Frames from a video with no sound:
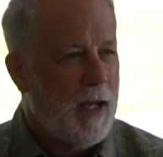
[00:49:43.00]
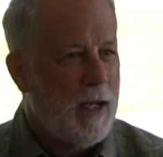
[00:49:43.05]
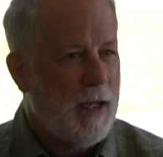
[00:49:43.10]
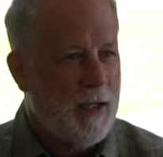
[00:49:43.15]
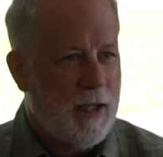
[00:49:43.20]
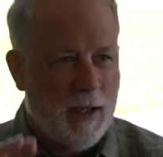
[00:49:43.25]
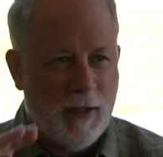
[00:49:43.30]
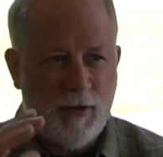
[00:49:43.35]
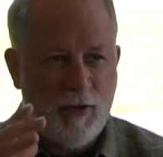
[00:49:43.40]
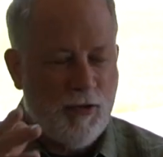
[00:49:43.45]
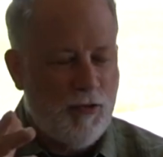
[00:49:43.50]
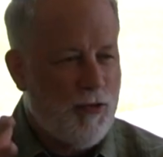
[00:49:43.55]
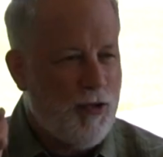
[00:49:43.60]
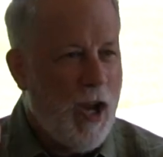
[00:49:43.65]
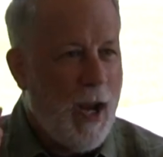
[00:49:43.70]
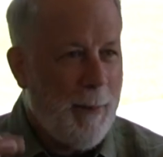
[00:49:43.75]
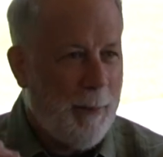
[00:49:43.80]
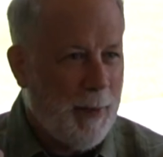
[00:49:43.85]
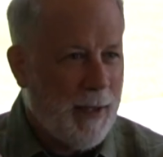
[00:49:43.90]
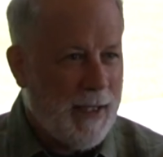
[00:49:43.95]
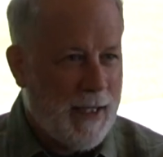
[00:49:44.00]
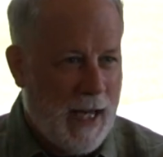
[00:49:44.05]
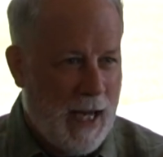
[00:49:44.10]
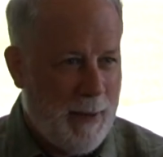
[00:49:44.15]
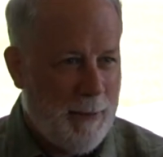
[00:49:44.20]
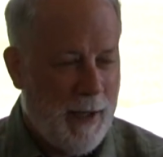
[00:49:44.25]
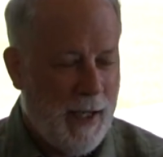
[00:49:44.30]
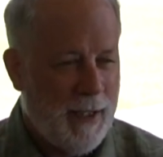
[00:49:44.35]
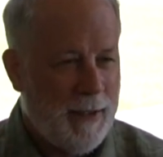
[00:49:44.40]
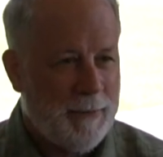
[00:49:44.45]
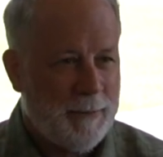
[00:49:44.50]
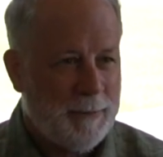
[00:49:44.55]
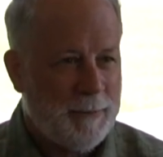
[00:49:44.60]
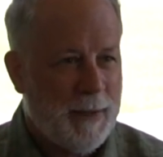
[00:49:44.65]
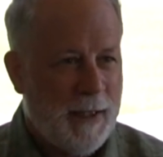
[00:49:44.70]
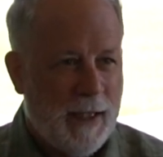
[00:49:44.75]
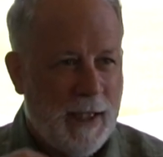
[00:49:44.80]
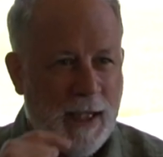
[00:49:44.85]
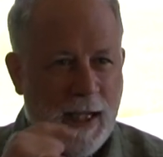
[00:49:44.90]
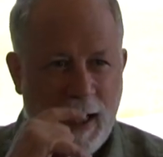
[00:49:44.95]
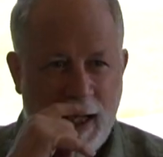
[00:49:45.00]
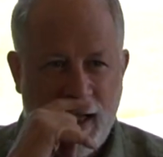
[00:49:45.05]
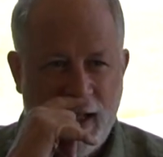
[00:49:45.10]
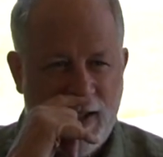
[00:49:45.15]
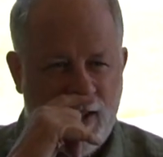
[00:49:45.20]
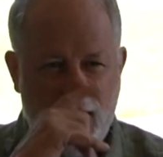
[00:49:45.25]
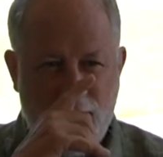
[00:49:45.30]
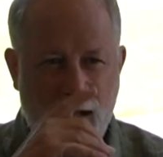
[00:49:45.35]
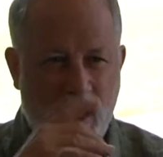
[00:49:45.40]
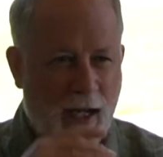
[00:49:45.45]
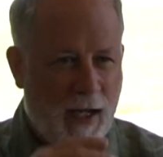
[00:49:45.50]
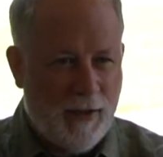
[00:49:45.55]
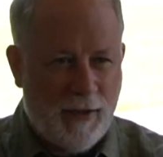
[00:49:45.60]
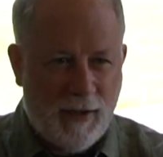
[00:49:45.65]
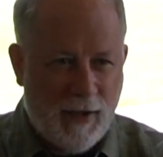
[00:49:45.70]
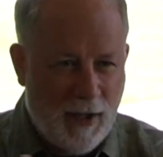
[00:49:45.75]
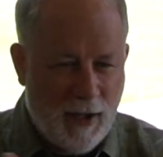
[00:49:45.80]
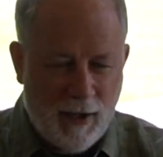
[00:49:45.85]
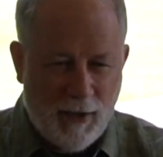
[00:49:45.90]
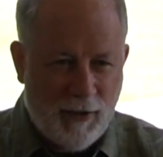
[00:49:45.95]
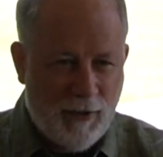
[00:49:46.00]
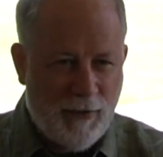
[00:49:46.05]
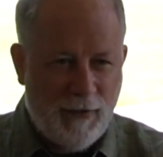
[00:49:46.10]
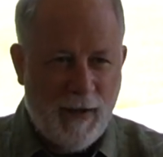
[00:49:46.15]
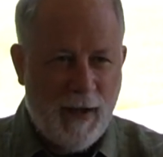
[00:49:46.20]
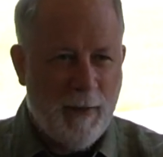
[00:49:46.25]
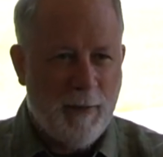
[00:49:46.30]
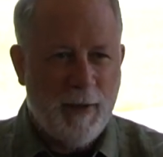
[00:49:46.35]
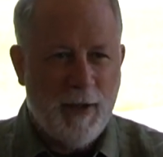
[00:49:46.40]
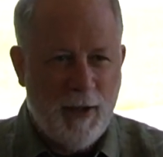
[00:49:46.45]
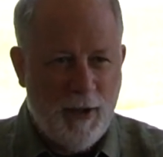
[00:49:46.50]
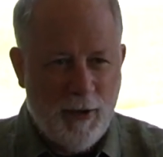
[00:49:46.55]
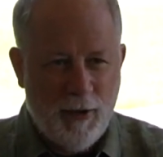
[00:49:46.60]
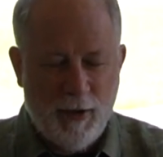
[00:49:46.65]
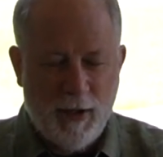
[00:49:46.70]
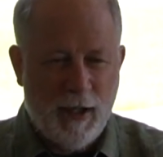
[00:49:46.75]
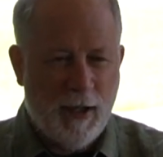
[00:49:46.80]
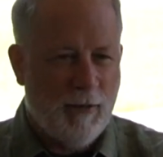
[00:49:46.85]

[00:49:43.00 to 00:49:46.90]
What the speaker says: the chaplain came in, and she asked, how's the family doing?